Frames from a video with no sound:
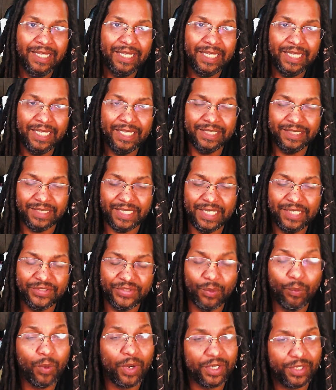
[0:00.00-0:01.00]
it, it's
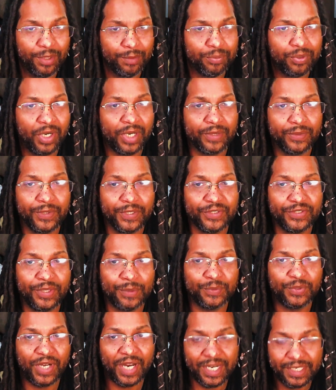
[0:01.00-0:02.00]
a work in progress.
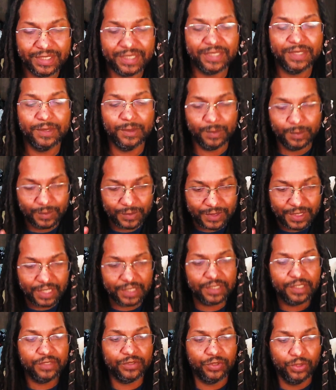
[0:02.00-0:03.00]
I'm trying to
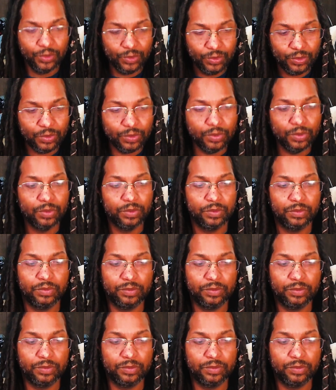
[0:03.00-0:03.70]
get it to